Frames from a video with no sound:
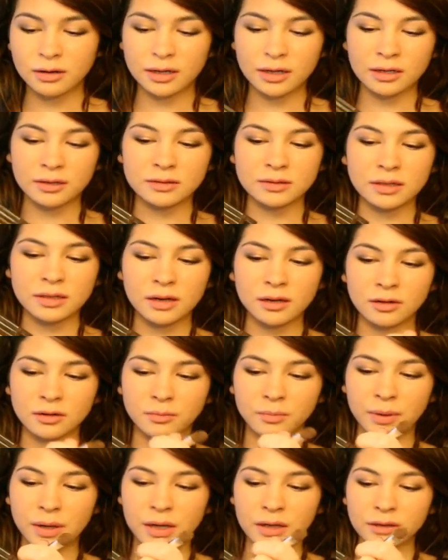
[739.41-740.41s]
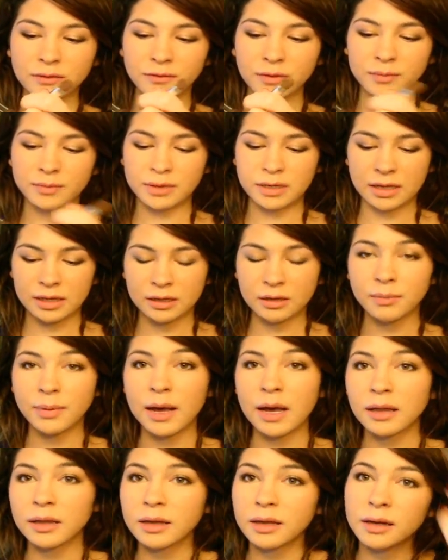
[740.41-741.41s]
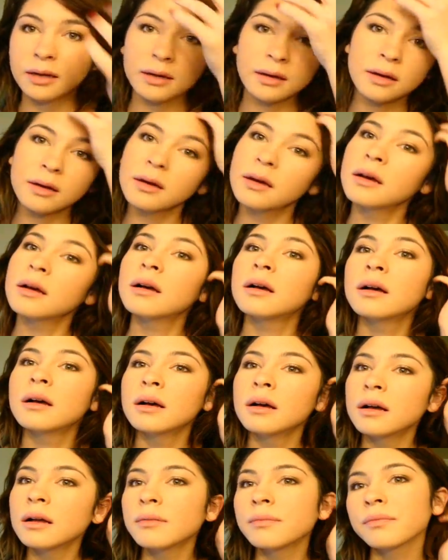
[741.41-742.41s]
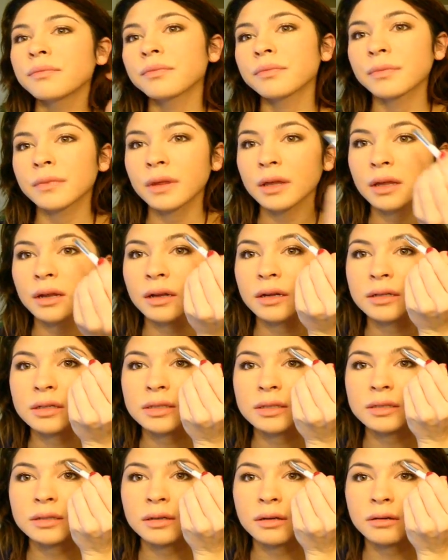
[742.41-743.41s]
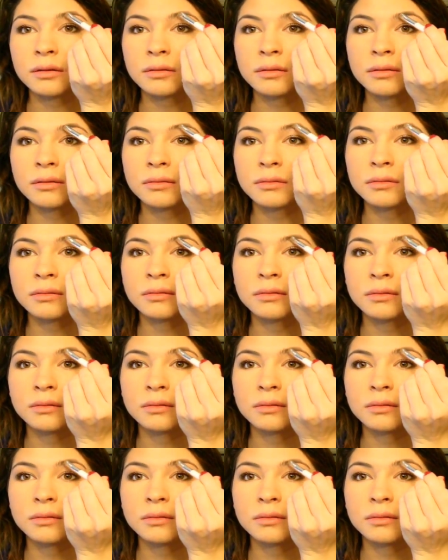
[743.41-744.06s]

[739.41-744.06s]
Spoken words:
and I use the color Buck from the Naked palette, and I just go